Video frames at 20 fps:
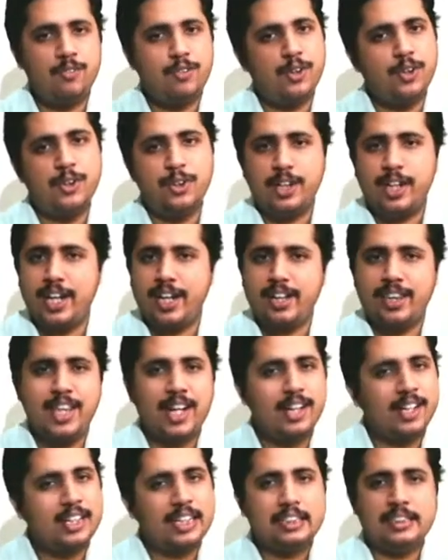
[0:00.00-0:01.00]
you could get
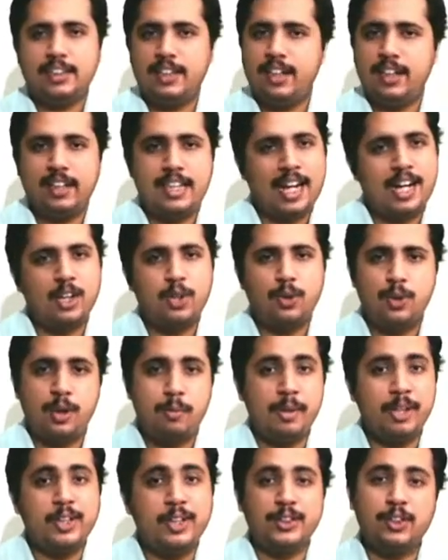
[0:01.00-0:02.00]
that, consider that only,
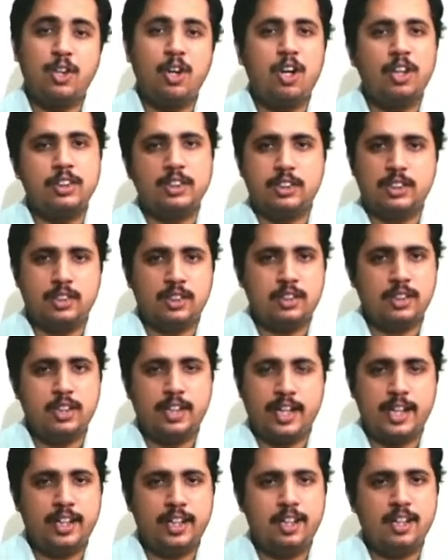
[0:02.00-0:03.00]
because cost,
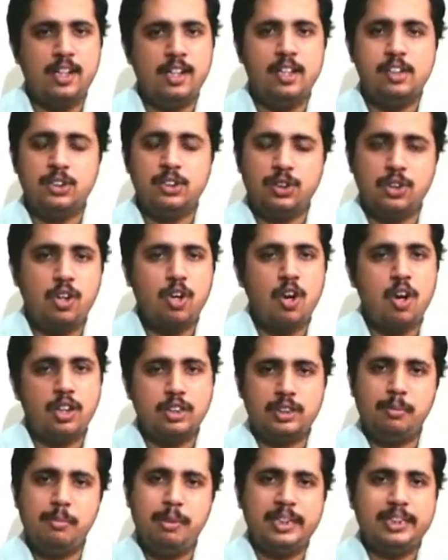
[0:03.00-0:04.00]
correct? So
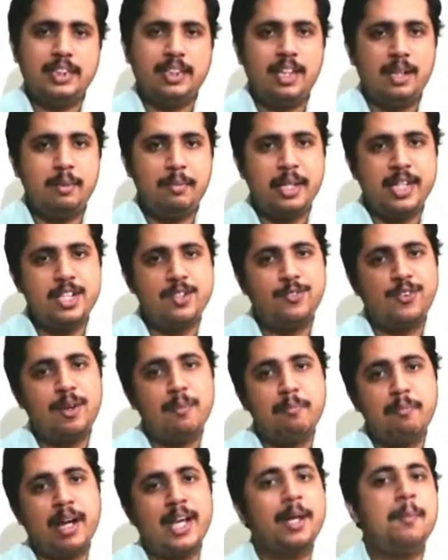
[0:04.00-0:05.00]
cost basically means
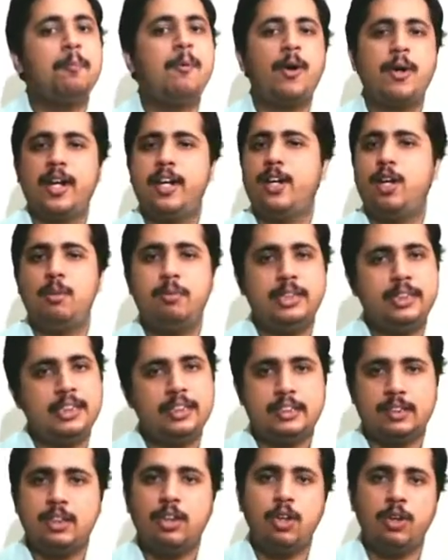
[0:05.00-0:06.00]
from my pocket how much
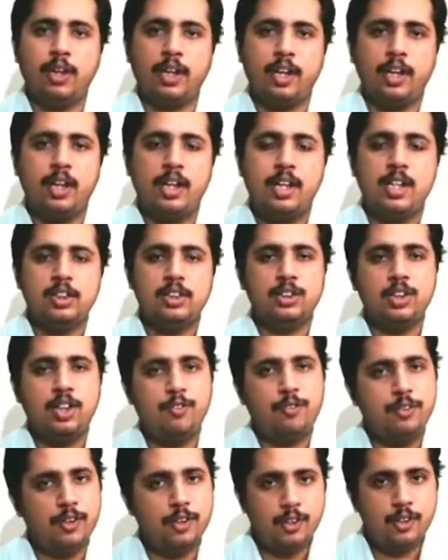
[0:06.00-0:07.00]
it's going. So
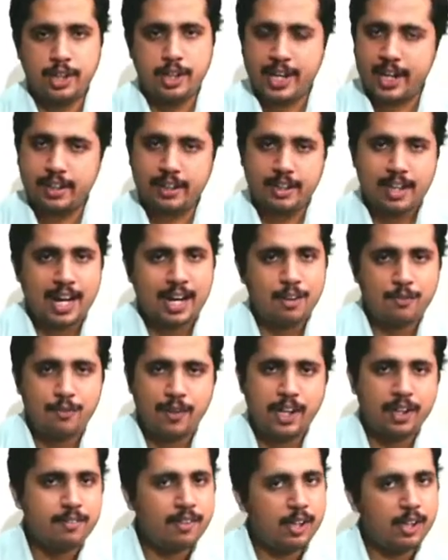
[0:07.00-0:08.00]
if you get that
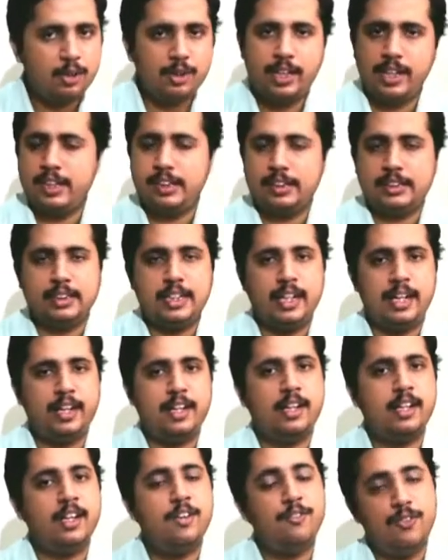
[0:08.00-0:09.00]
fair value, then it's great.
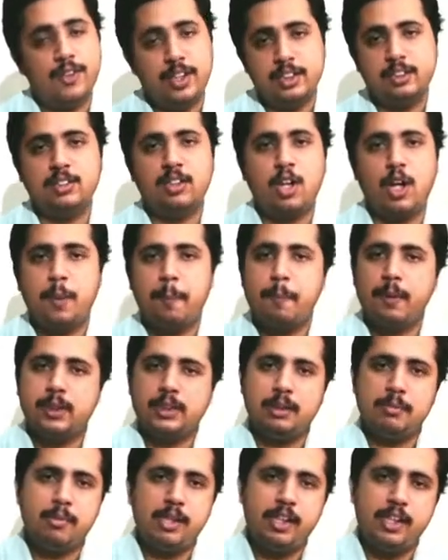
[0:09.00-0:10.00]
If it is not
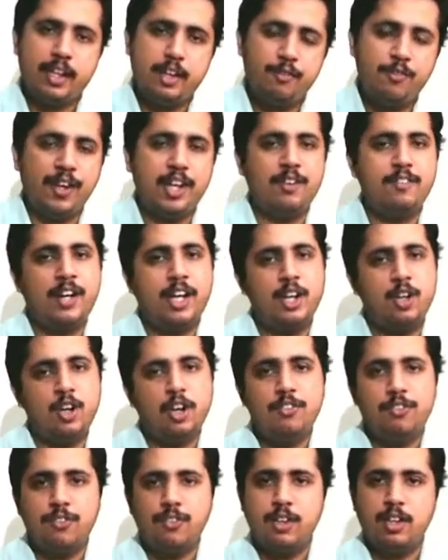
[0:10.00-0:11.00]
possible, then fair value
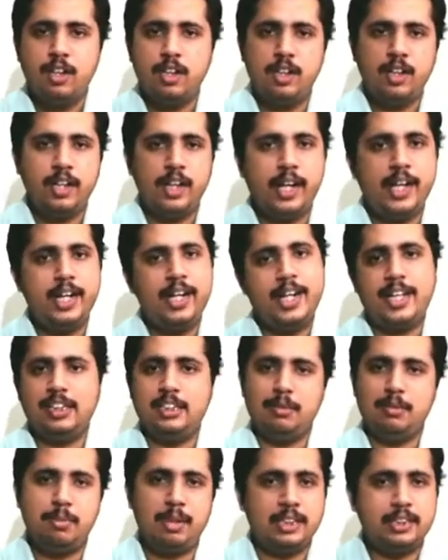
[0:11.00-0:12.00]
of
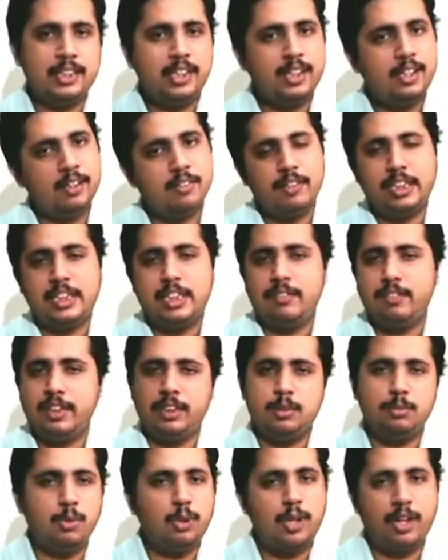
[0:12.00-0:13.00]
intangible asset, whichever
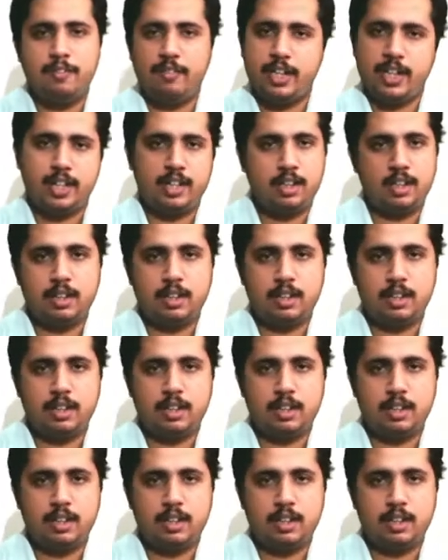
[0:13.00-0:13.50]
is more evident.